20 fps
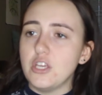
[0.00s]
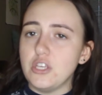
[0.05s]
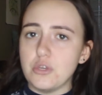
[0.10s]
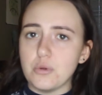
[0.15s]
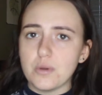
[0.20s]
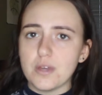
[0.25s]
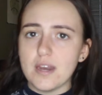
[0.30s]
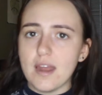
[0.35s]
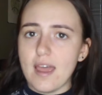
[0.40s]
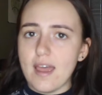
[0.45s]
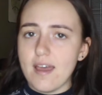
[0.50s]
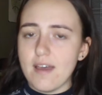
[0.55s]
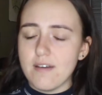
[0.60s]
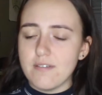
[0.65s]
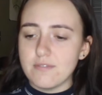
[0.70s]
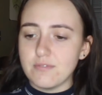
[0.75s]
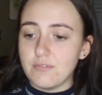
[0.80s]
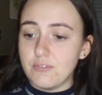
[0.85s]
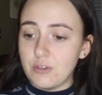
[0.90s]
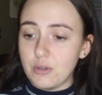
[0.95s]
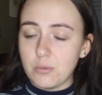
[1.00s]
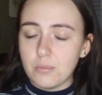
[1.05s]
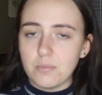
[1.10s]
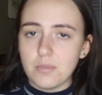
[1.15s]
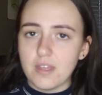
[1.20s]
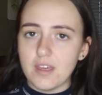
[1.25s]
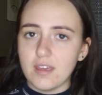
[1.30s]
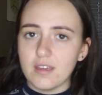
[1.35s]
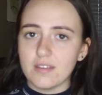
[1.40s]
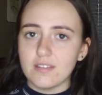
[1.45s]
You can
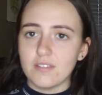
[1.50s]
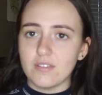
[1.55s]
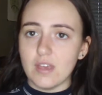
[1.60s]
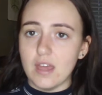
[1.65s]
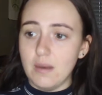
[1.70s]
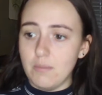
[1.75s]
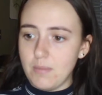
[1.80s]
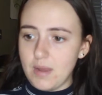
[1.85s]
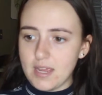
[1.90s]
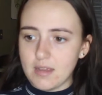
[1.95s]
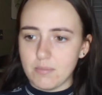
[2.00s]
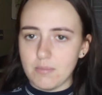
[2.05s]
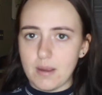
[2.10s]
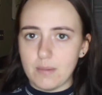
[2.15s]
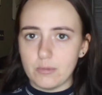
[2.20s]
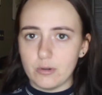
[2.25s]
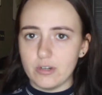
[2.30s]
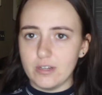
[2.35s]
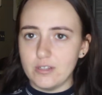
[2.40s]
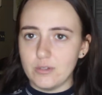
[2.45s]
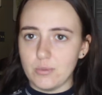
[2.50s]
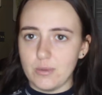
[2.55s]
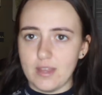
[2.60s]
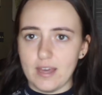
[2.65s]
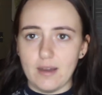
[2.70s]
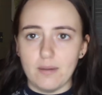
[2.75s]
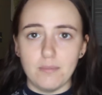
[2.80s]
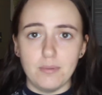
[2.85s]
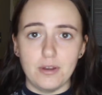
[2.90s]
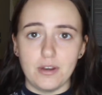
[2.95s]
film things and make memories
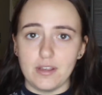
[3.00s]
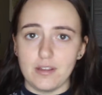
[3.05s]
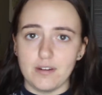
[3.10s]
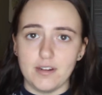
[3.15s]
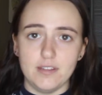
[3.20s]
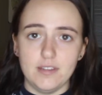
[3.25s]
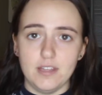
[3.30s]
without putting it